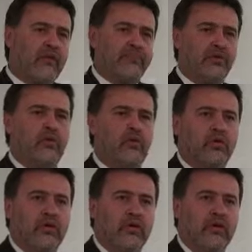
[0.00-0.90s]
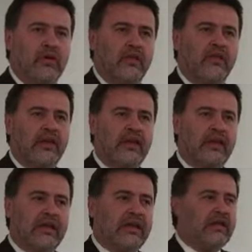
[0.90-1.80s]
report, they
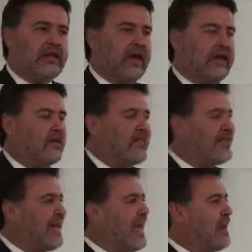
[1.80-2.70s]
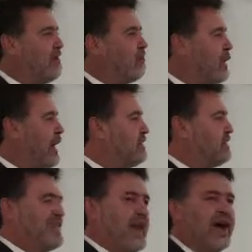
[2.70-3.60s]
indicated that they had
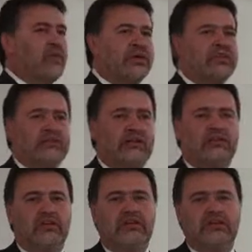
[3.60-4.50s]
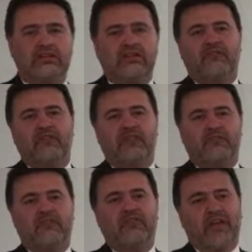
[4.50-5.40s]
embraced the OECD's
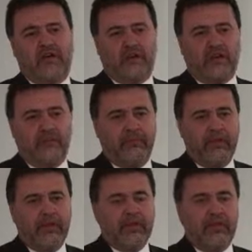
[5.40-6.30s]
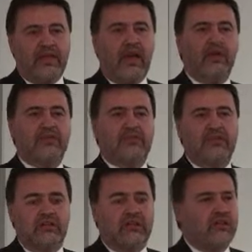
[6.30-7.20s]
definition of equity. And the
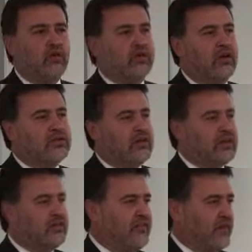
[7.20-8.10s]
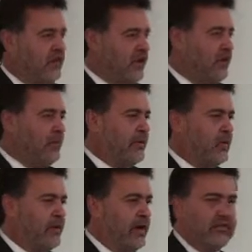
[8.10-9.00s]
OECD, the Organisation of Economic
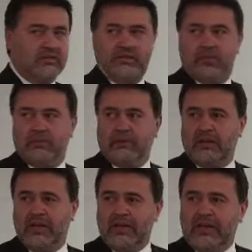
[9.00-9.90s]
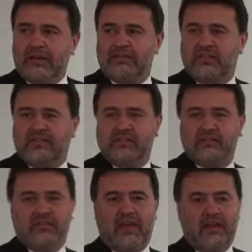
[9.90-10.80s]
Cooperation and Development, its
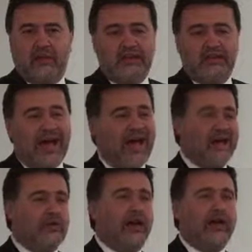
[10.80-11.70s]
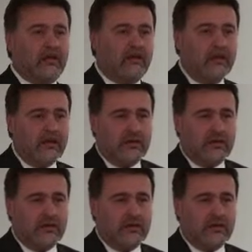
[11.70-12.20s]
definition of equity is hardly radical.